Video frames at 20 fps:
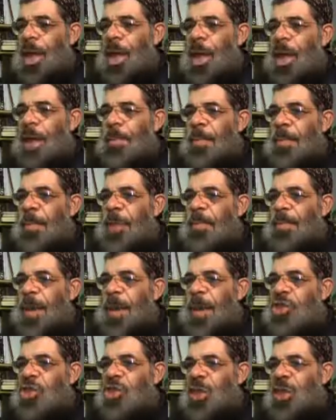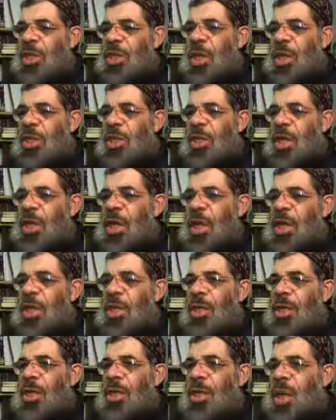and be patient until
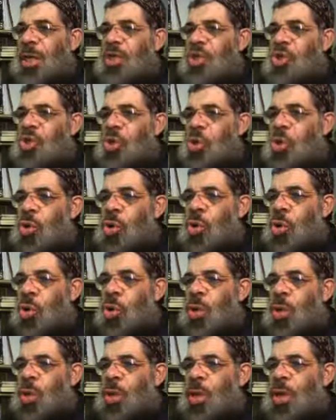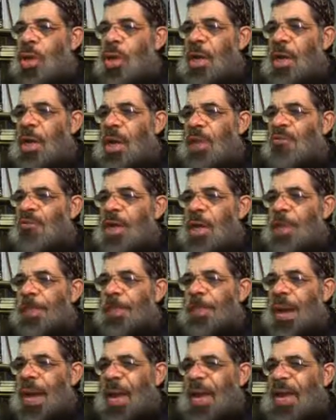you get your own living
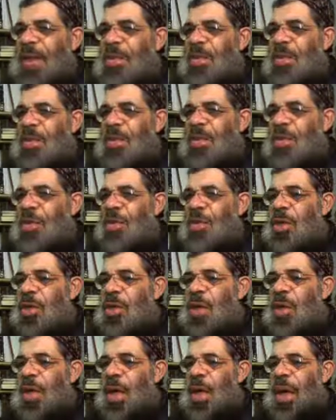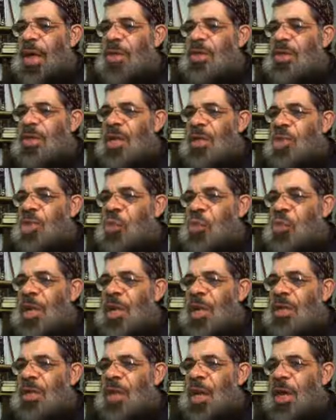place and that you
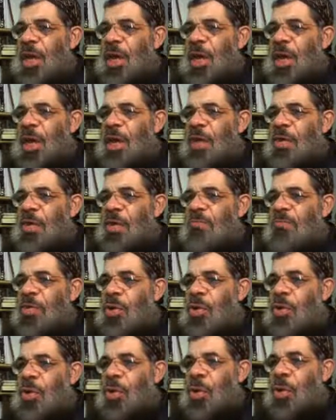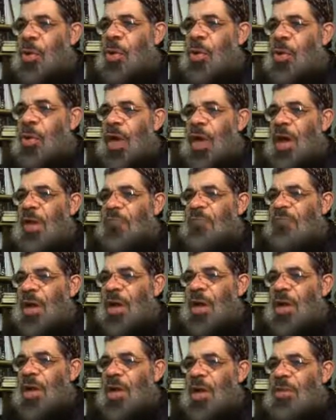can take care of your own
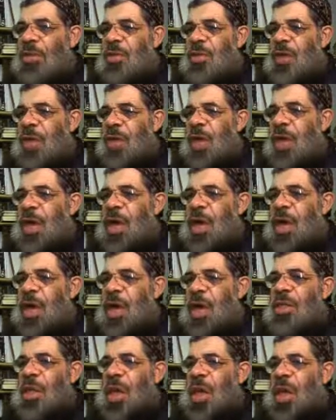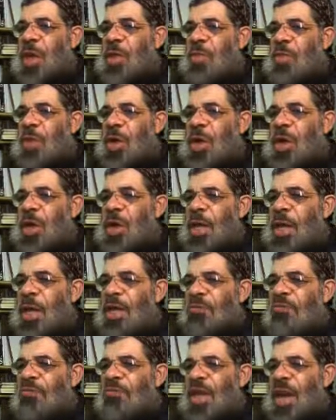affairs, and now you can
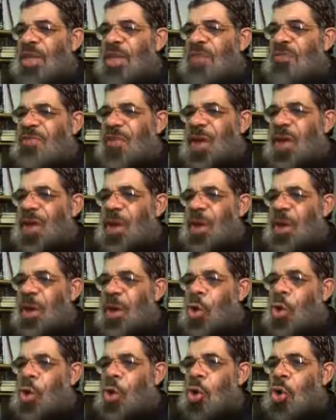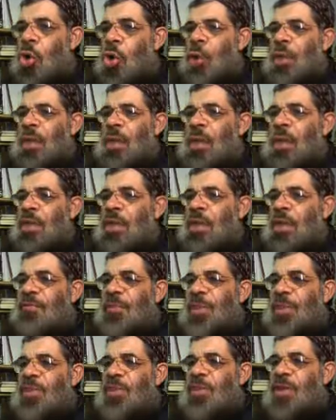have face veil or you can
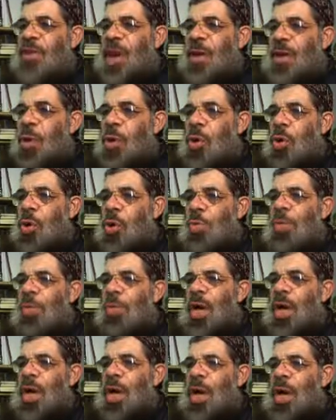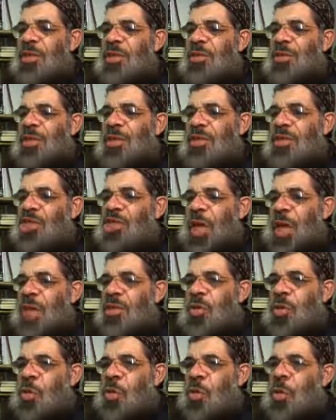even stay home as much
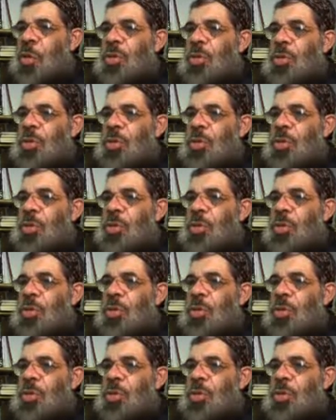as you want.